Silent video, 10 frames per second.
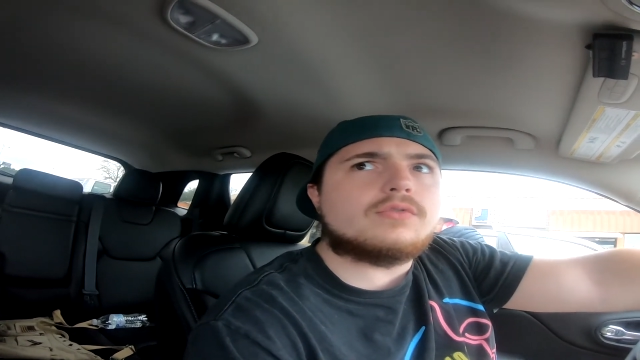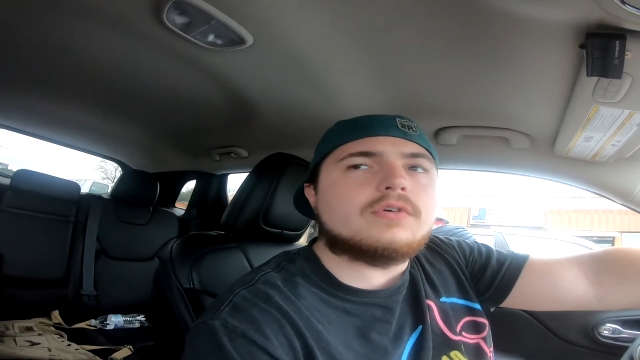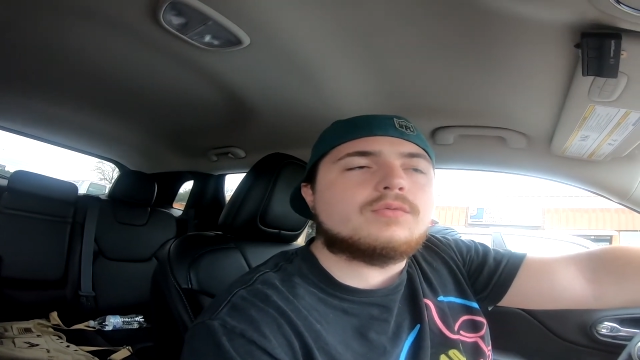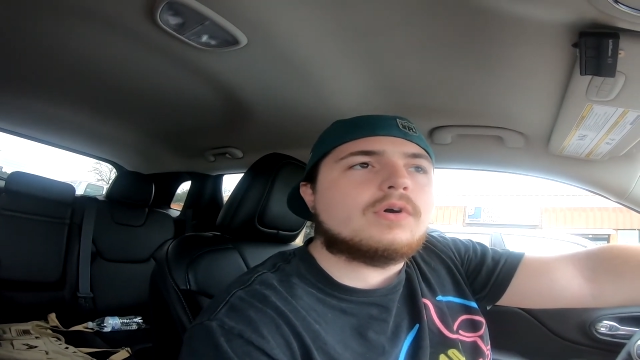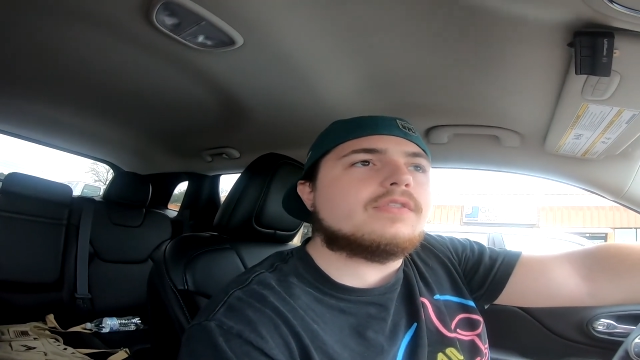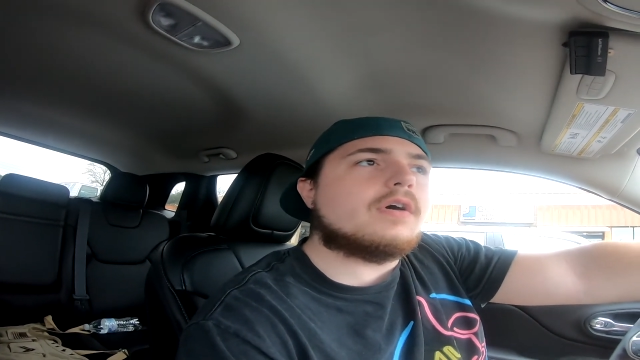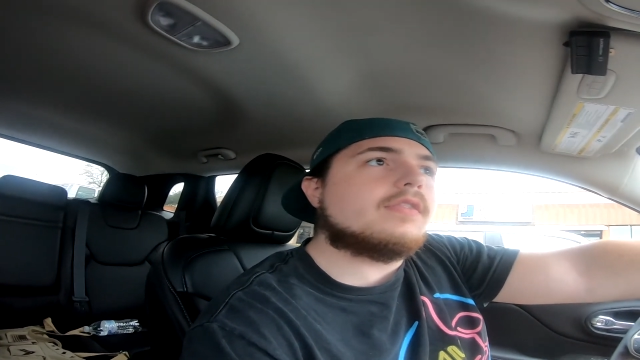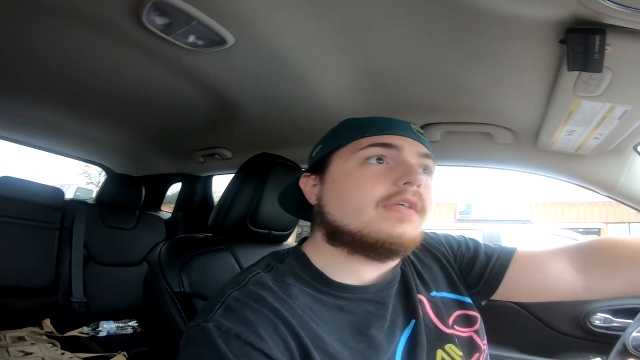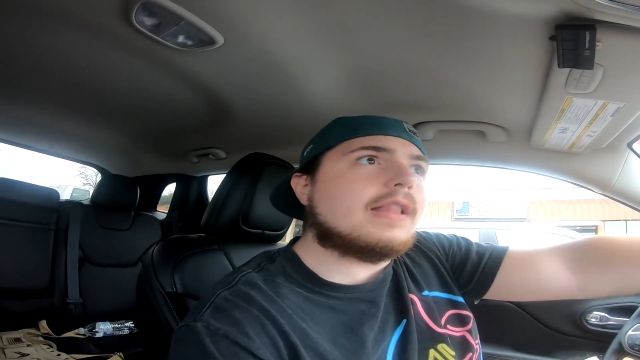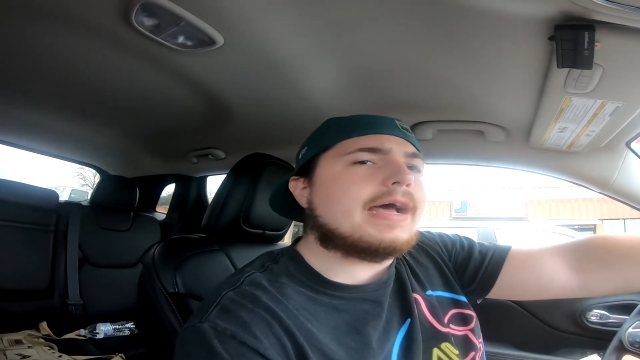Goodwill,
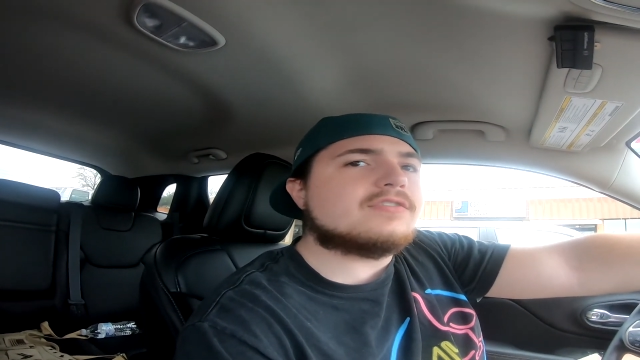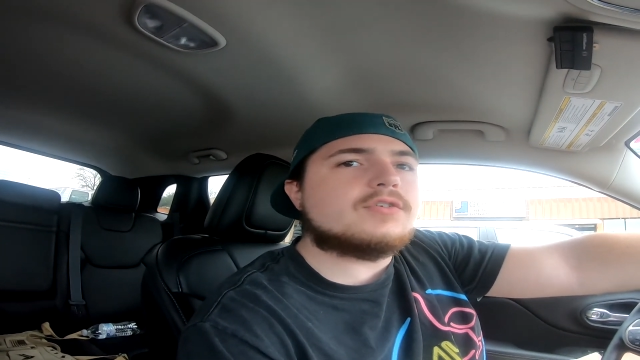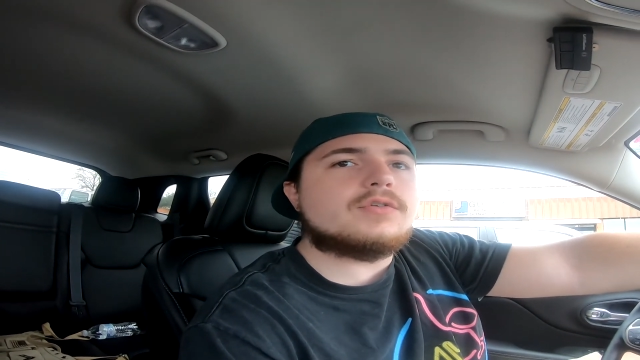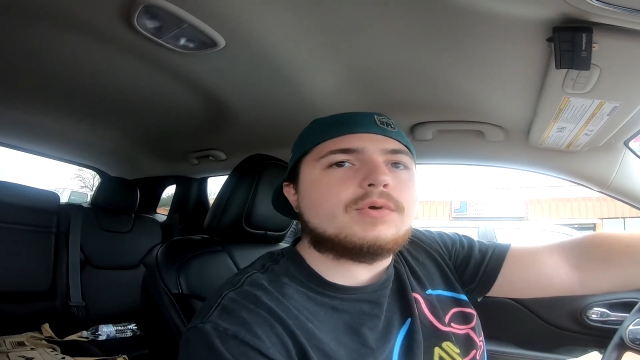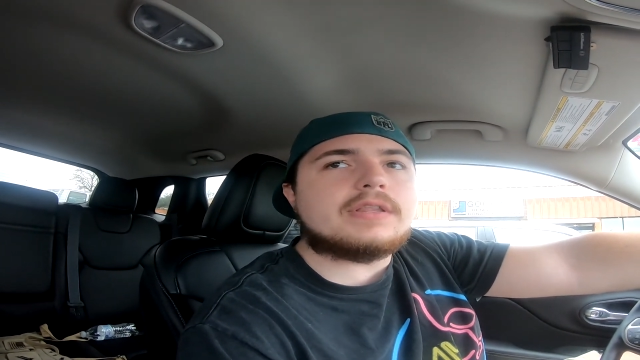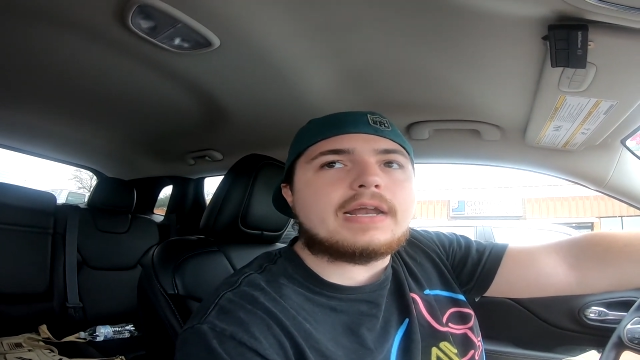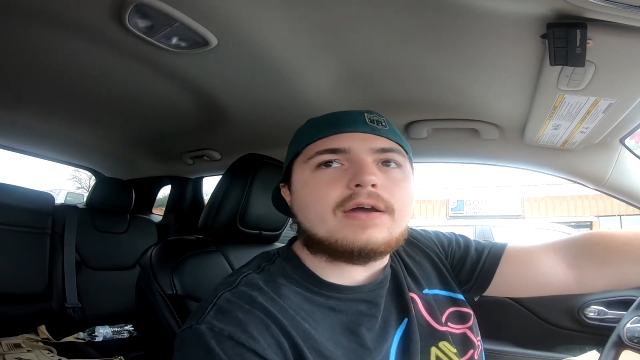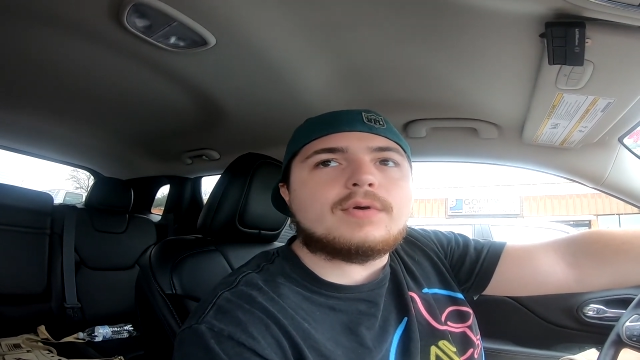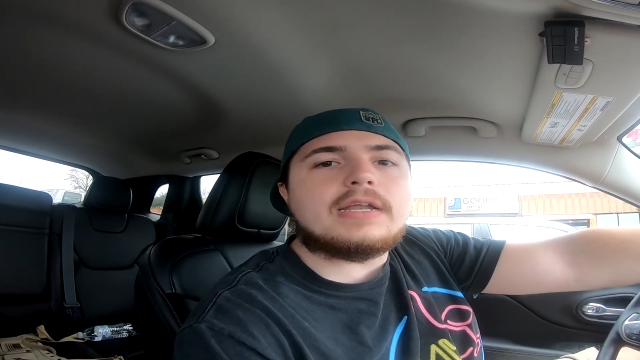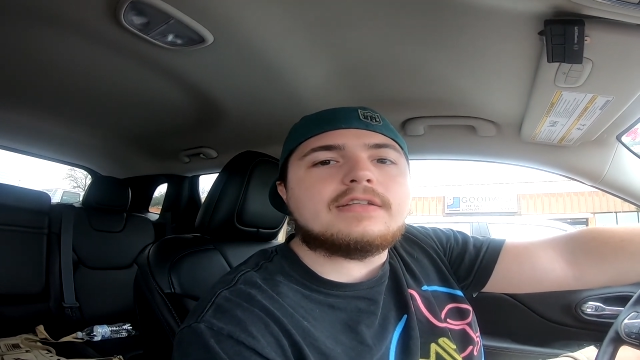the last Goodwill that
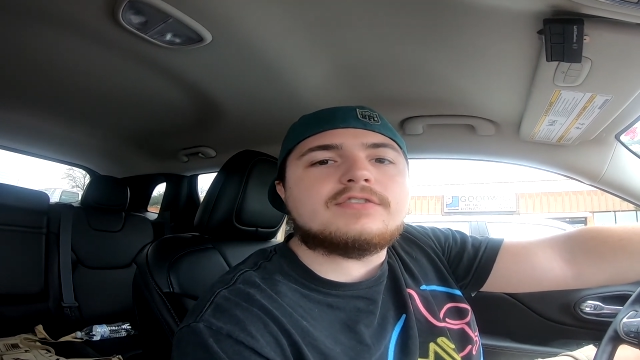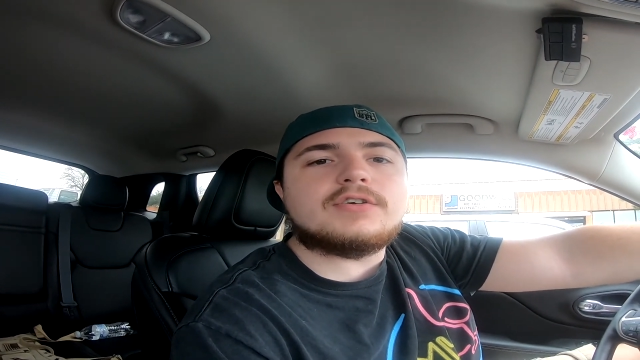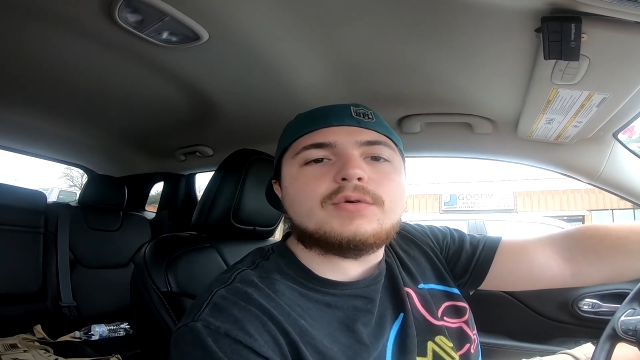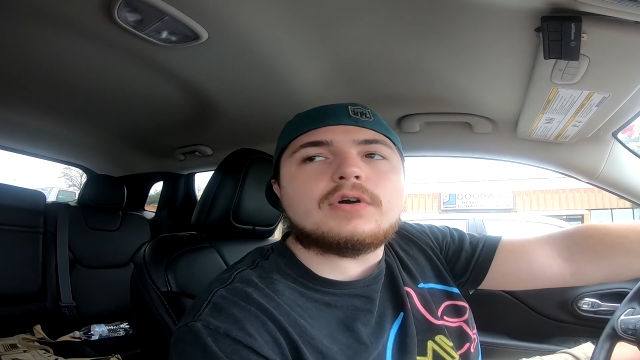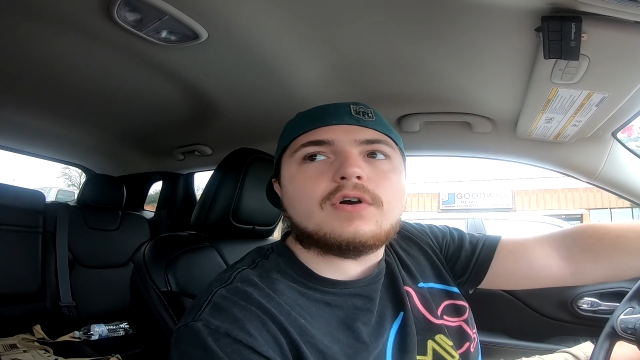I went into,